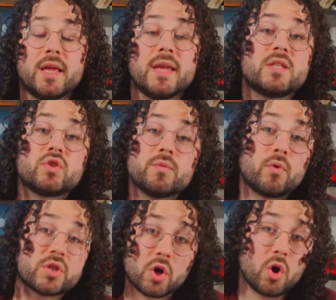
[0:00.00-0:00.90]
It
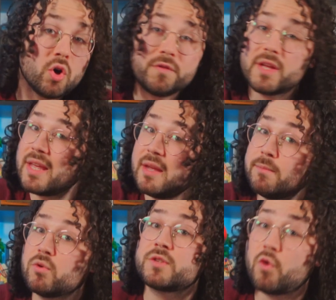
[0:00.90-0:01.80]
supports all of the
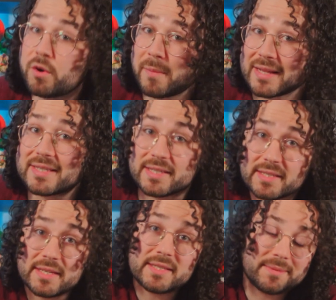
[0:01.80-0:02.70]
ebooks formats
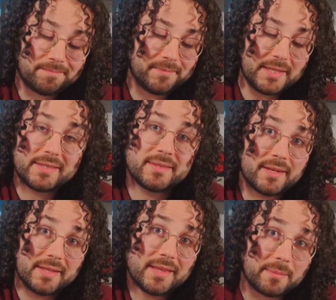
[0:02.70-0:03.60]
since it's
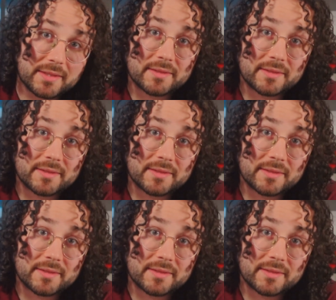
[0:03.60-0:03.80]
a tablet.